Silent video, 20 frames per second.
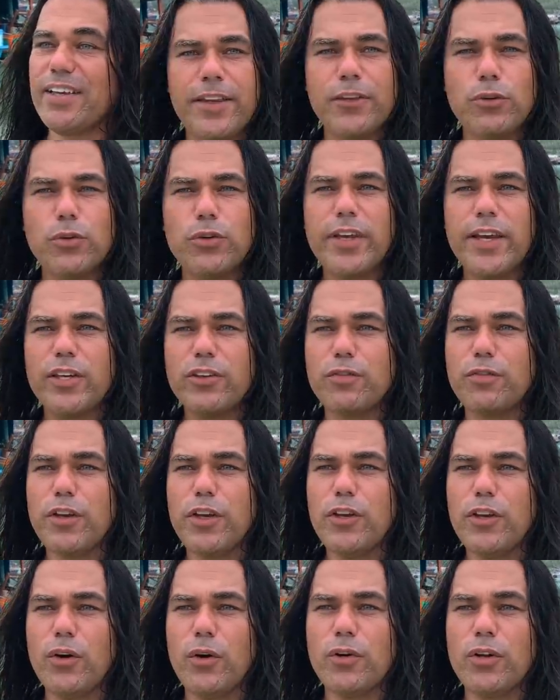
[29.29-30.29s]
In today's
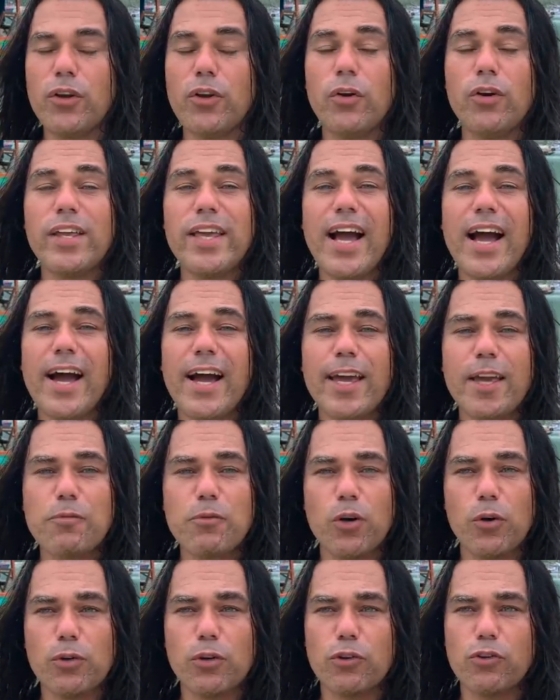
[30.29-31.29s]
video, not only I am
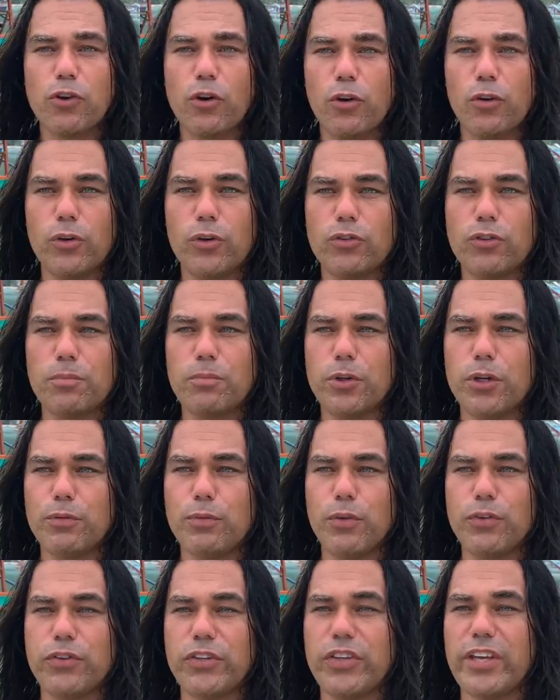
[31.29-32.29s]
going to show you some
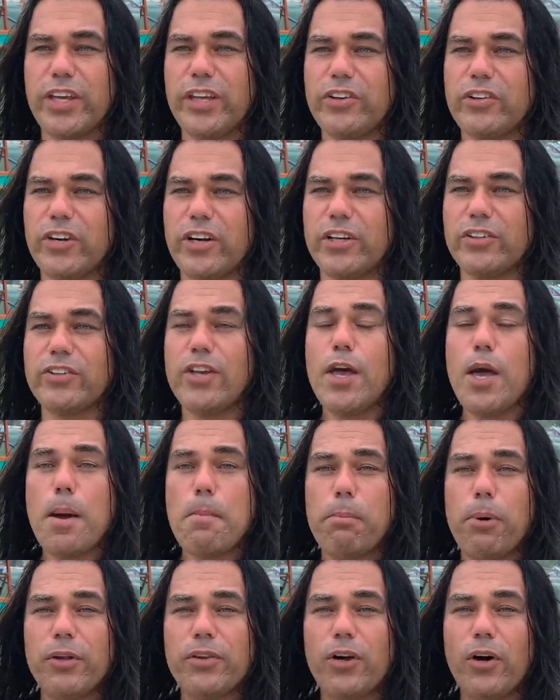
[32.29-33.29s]
beautiful TA charts,
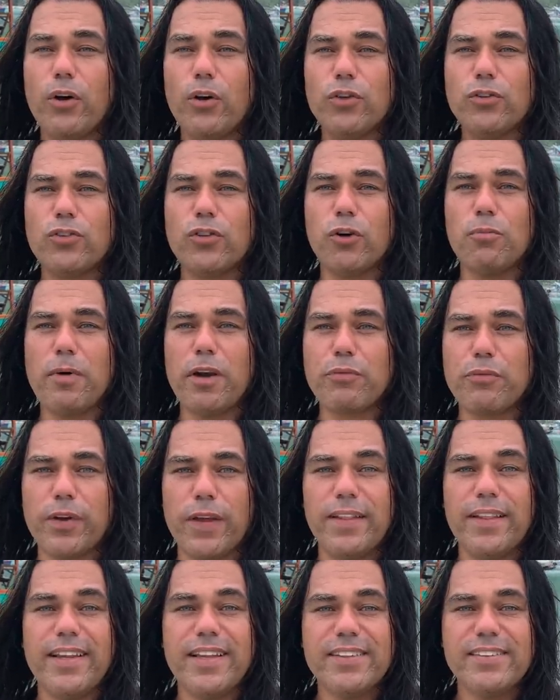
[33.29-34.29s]
but also my
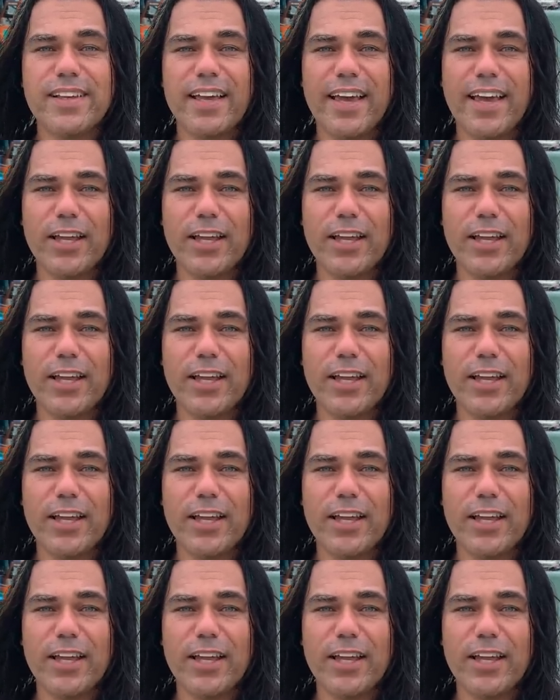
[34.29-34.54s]
friend Lisa